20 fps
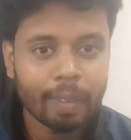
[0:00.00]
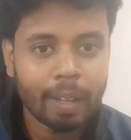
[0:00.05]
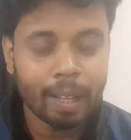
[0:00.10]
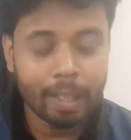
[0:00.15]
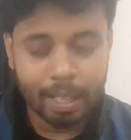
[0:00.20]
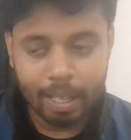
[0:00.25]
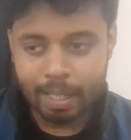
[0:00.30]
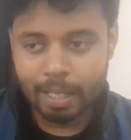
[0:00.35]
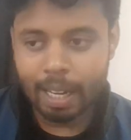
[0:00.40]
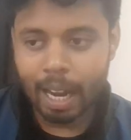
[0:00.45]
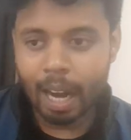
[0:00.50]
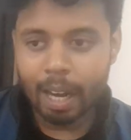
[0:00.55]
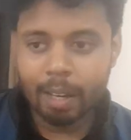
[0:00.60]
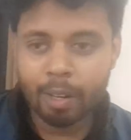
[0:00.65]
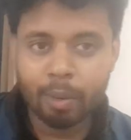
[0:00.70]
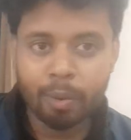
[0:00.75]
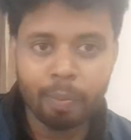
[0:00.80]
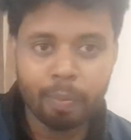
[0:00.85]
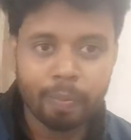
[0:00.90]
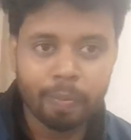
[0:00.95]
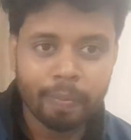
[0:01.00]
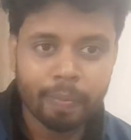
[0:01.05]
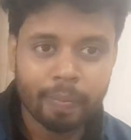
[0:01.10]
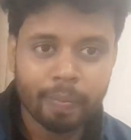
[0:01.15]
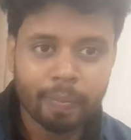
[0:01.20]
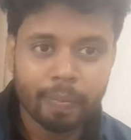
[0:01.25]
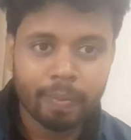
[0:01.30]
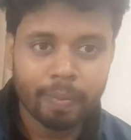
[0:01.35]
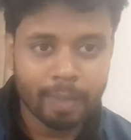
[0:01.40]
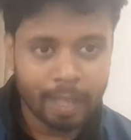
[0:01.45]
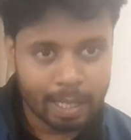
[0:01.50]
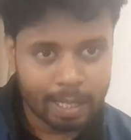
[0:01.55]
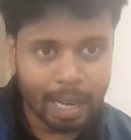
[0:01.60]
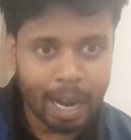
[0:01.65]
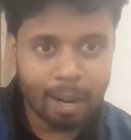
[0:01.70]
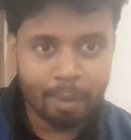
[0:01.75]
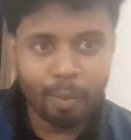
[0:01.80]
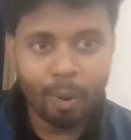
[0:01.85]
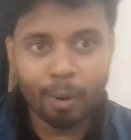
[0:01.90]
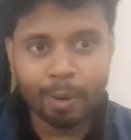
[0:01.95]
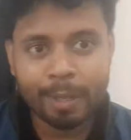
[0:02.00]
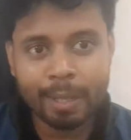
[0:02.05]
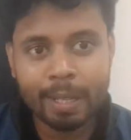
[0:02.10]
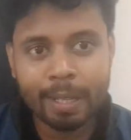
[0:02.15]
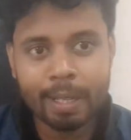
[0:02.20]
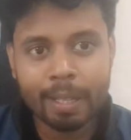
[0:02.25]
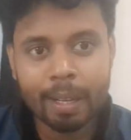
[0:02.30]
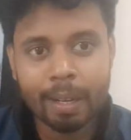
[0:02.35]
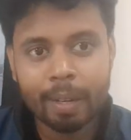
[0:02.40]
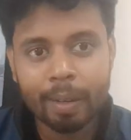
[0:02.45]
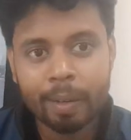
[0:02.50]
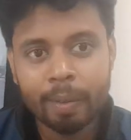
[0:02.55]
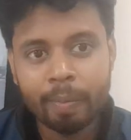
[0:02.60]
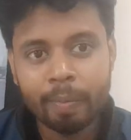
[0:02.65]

In the chat room, the chat box is there.